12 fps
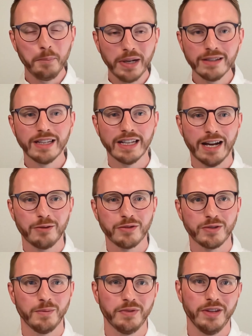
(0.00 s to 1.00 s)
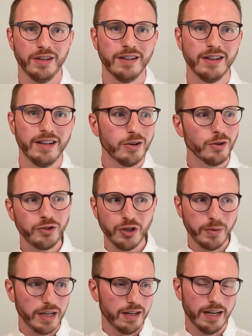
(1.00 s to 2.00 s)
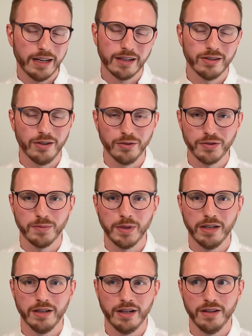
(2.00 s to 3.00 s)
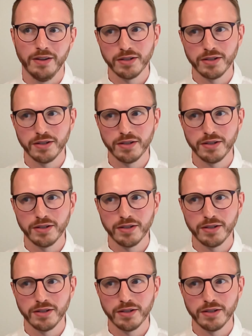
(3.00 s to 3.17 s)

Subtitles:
building out something or doing a hackathon or something like that.